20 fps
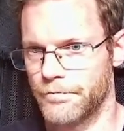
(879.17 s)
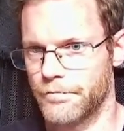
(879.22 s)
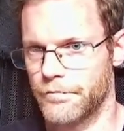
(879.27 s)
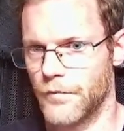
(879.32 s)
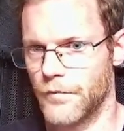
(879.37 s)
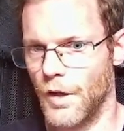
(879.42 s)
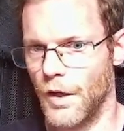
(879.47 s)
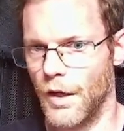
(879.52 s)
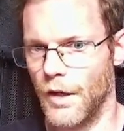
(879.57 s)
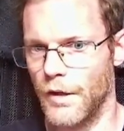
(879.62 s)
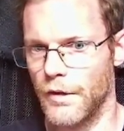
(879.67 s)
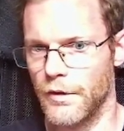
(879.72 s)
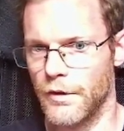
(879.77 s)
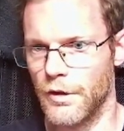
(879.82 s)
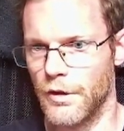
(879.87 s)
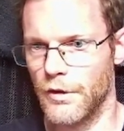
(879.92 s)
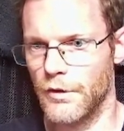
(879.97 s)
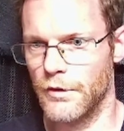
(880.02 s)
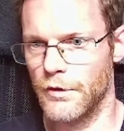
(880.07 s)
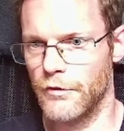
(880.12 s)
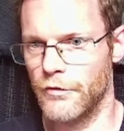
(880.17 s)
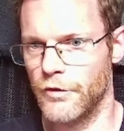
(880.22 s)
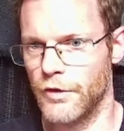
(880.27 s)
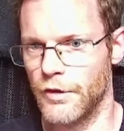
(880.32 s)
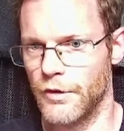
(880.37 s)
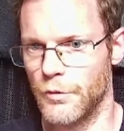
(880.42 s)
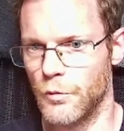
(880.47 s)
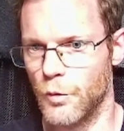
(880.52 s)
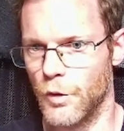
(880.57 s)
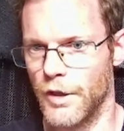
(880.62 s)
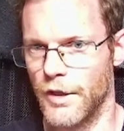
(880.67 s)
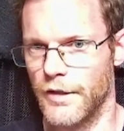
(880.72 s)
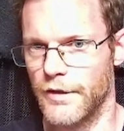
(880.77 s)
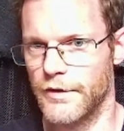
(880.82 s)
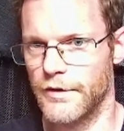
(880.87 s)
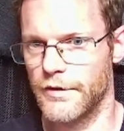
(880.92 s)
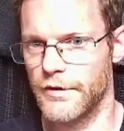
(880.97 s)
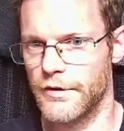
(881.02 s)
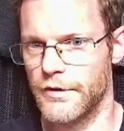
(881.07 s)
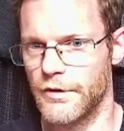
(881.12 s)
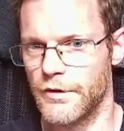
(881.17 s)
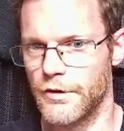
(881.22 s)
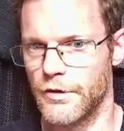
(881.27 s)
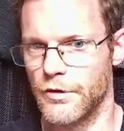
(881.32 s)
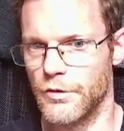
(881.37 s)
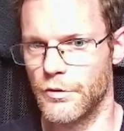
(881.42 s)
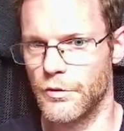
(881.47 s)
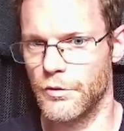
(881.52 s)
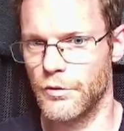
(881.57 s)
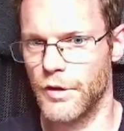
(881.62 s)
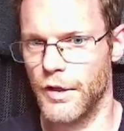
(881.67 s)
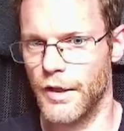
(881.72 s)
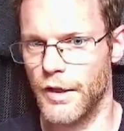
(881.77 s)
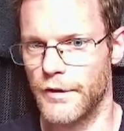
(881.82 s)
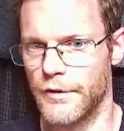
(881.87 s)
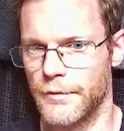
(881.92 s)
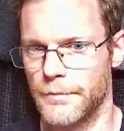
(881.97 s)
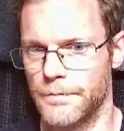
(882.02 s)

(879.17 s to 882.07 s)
and there are different ways to do that.